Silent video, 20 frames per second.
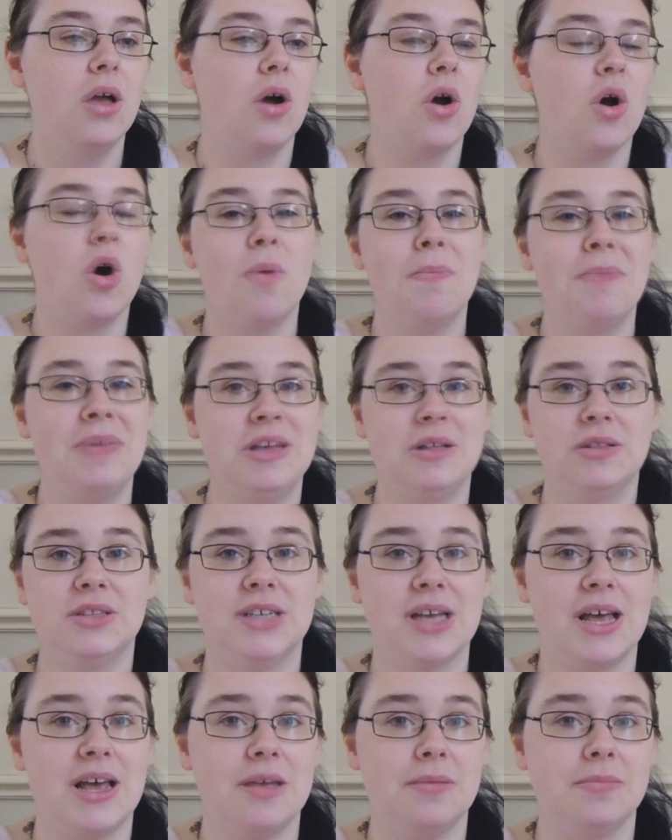Or meal
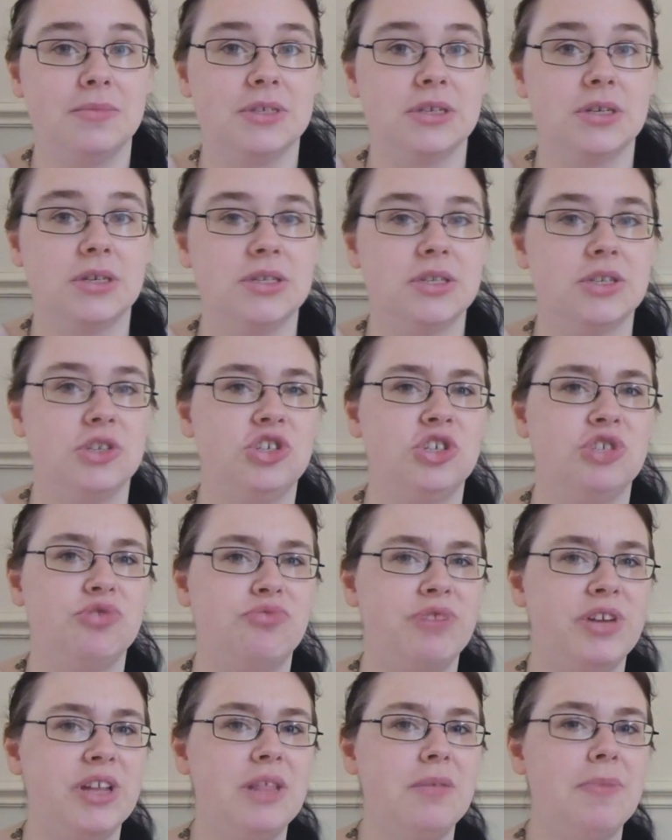times, because she's
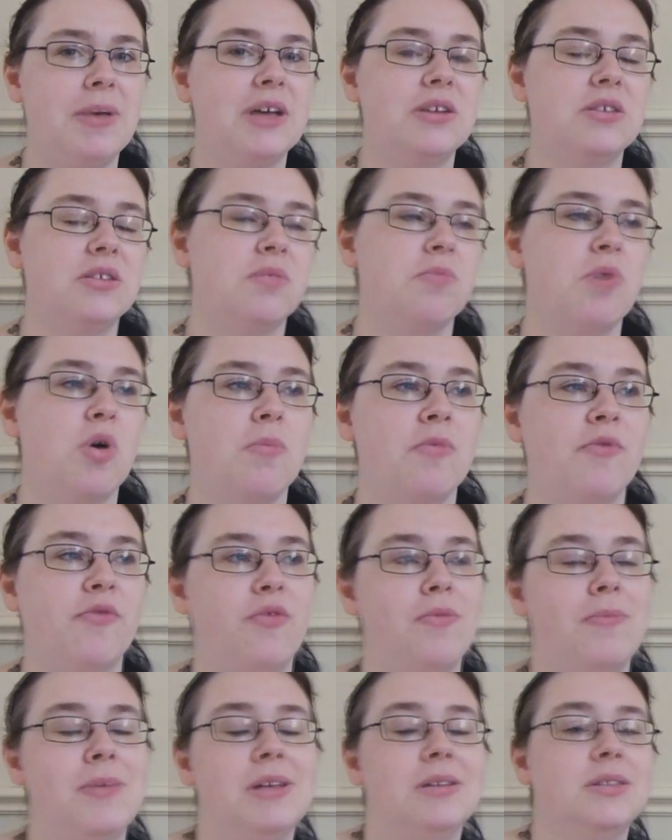really bad at the moment
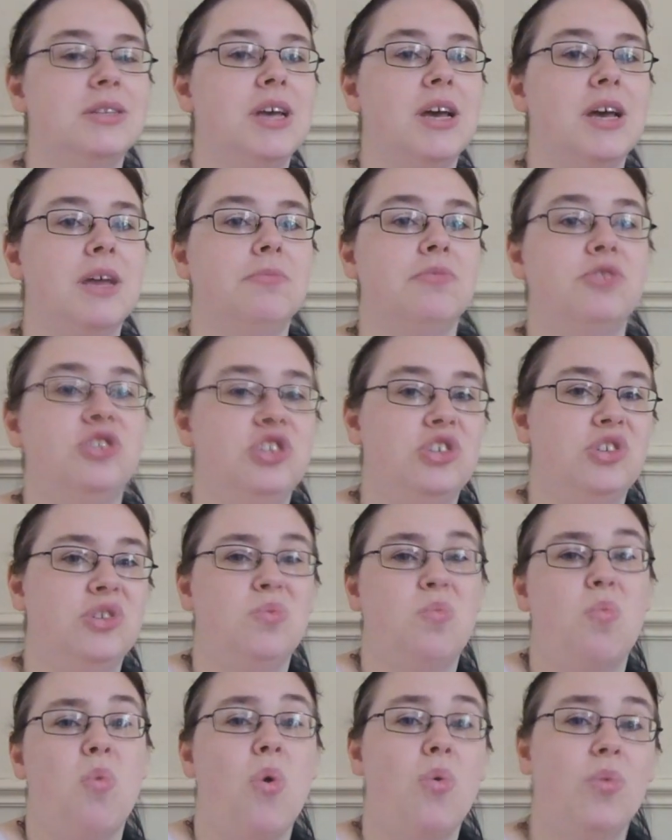for meal times. She just
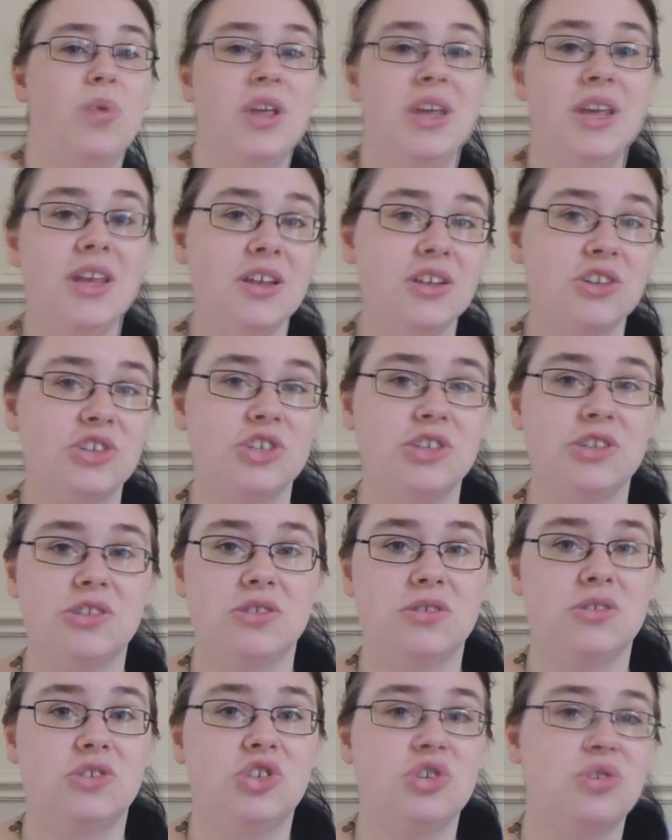won't eat, she
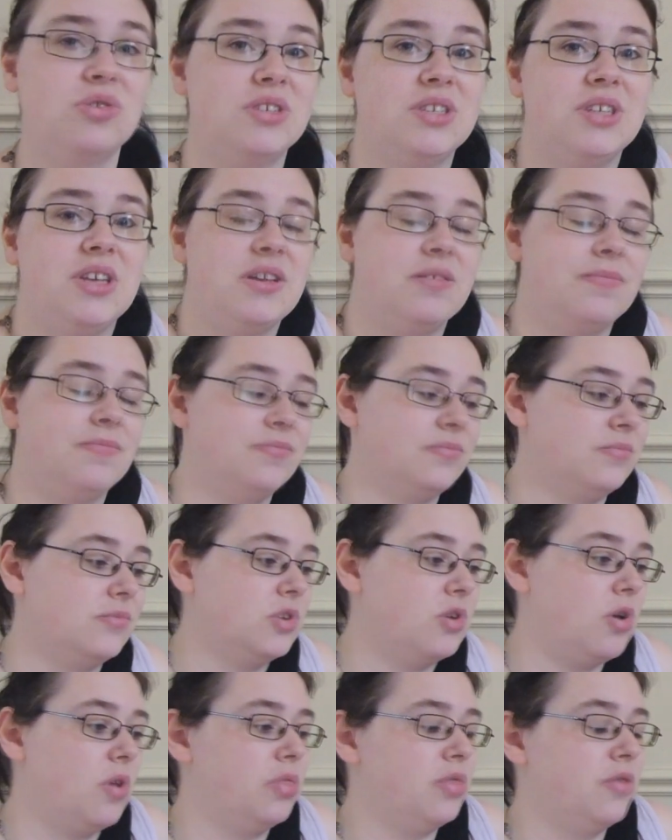just chucks it
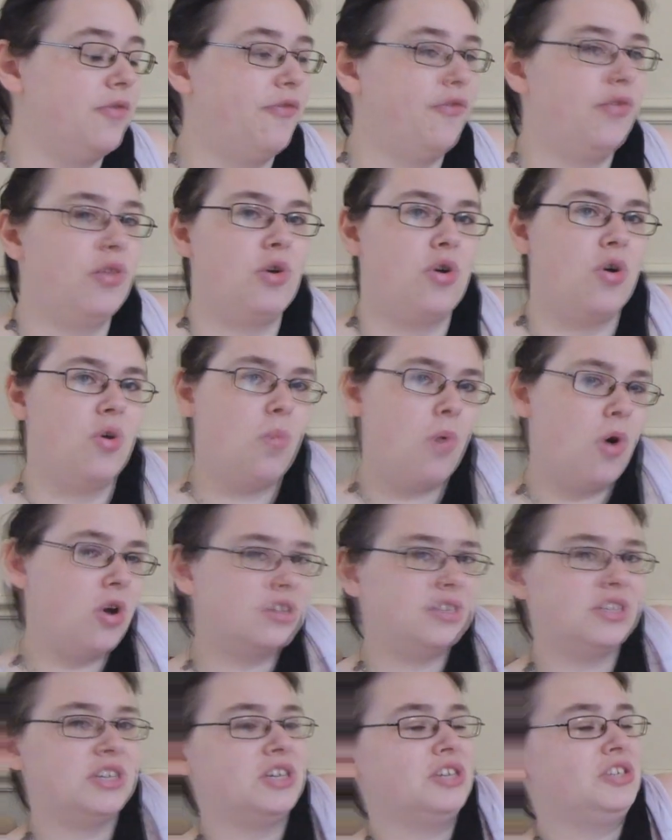on the floor.
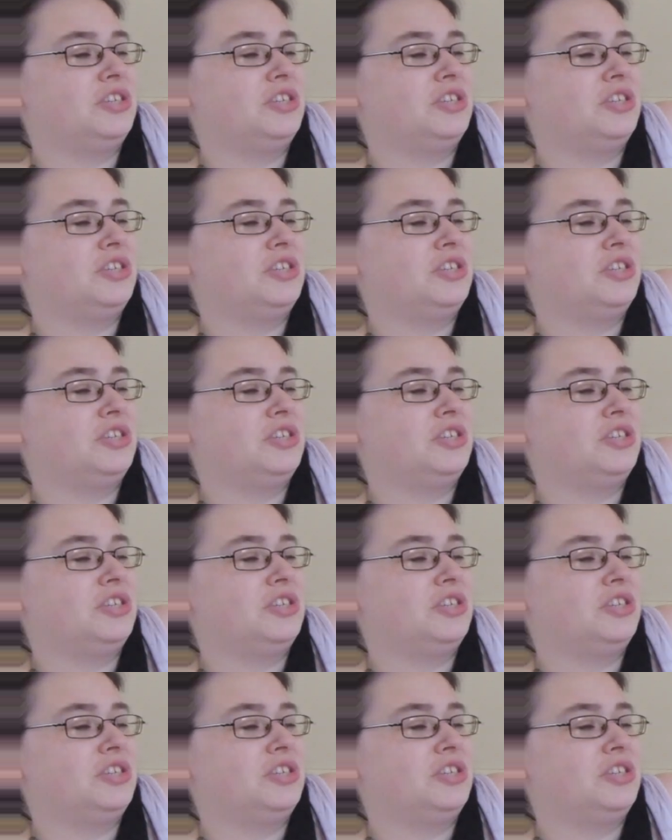What are you